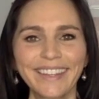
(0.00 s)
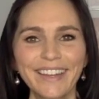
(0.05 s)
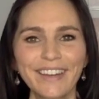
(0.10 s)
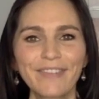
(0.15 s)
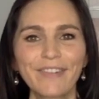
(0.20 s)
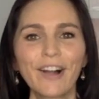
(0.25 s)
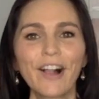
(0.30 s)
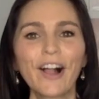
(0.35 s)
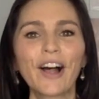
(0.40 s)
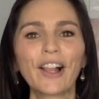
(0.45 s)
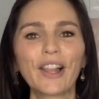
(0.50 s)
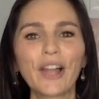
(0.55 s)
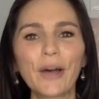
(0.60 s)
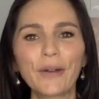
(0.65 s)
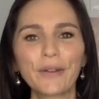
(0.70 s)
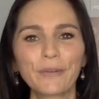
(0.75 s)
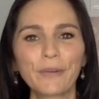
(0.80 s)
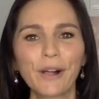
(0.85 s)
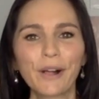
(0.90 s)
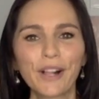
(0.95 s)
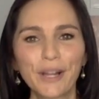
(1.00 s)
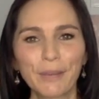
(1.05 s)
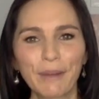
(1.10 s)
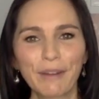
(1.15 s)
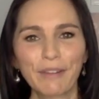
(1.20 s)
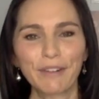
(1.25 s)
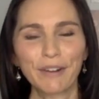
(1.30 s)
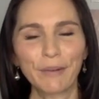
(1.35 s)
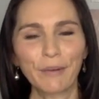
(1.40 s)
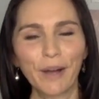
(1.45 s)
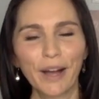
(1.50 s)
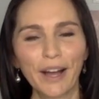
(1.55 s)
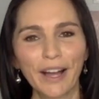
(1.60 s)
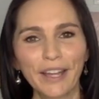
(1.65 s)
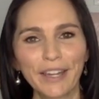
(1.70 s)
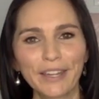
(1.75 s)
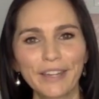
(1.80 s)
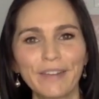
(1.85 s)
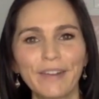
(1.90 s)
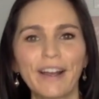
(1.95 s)
Well, hello and welcome,
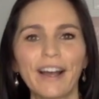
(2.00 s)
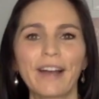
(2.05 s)
everyone.